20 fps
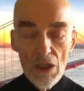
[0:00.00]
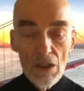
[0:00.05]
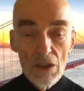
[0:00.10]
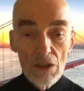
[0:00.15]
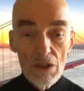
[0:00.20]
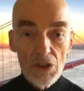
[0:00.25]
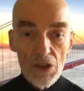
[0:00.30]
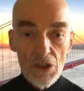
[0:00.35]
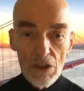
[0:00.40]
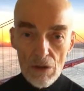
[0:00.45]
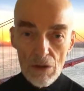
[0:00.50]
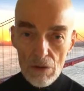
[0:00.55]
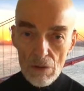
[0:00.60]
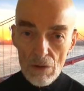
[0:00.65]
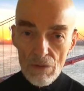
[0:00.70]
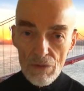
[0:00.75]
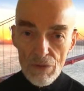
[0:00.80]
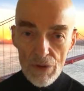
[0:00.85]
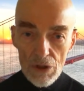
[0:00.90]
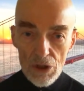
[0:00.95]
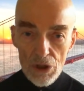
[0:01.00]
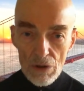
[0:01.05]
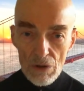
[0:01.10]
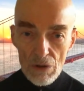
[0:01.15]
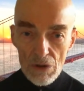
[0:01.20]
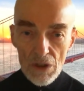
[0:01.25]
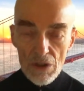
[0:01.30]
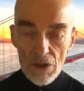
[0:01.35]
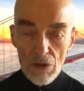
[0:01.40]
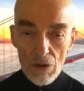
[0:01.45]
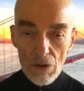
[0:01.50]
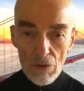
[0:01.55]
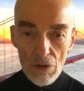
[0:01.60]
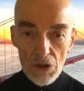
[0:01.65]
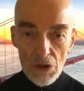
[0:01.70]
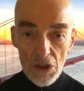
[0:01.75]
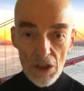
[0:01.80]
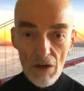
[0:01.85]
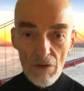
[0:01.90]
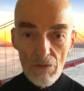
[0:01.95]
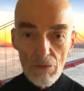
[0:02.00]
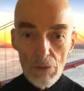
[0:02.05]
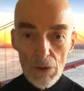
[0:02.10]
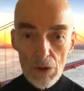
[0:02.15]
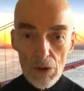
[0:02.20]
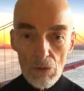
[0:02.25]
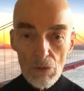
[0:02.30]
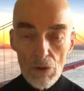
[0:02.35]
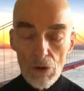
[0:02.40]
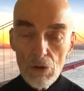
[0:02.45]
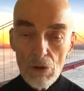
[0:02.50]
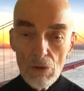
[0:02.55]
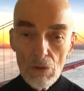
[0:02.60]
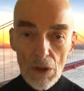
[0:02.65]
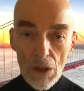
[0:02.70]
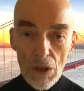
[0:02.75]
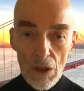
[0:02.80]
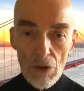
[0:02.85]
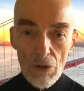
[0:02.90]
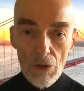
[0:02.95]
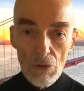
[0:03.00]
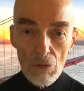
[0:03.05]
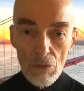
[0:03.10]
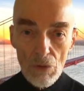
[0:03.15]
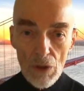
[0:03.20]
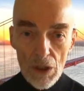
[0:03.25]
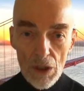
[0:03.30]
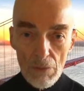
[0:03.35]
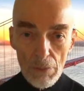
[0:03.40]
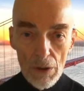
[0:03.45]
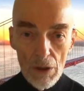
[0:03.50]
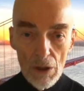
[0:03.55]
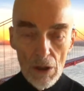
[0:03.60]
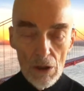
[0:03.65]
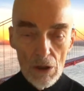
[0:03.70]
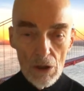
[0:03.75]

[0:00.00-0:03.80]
senior officials in the US government were doing in the run-up